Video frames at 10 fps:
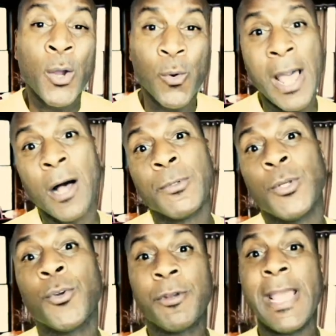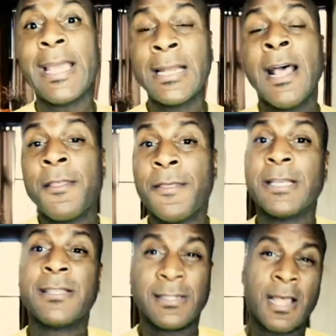who helped to create
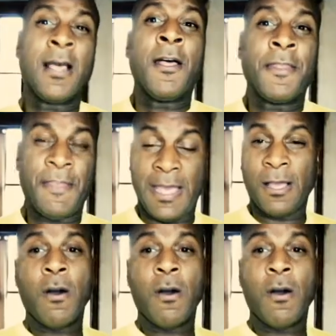this thing